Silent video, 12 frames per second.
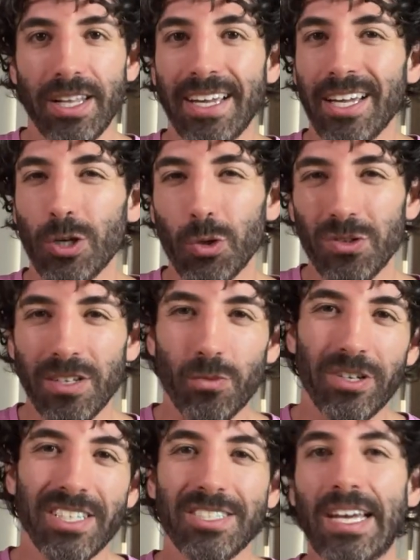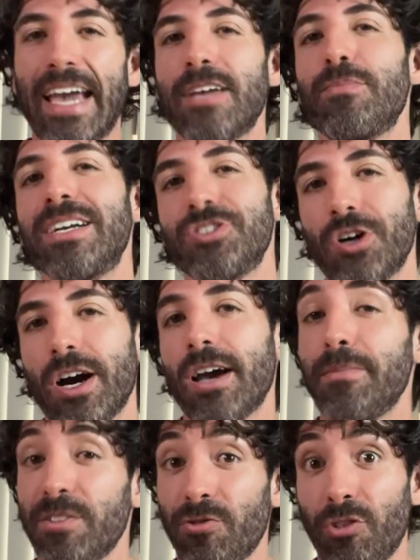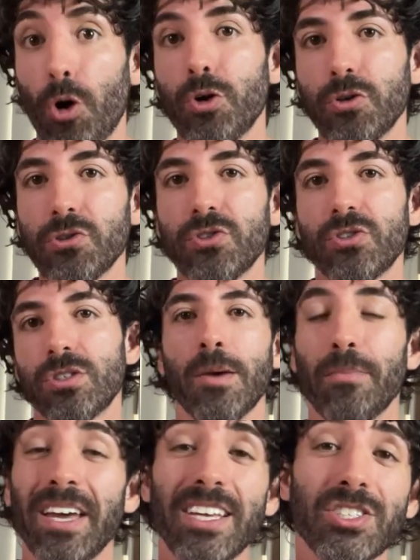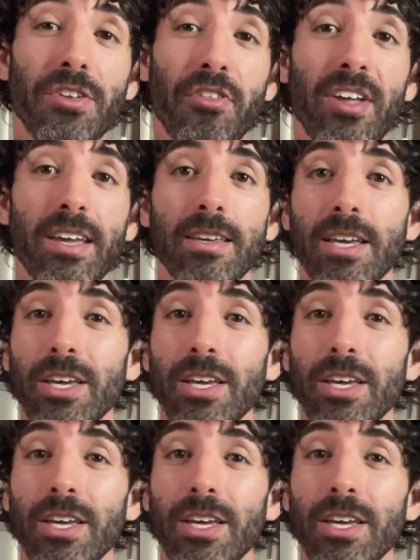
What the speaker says: like I couldn't really take my time and focus. But here's the thing,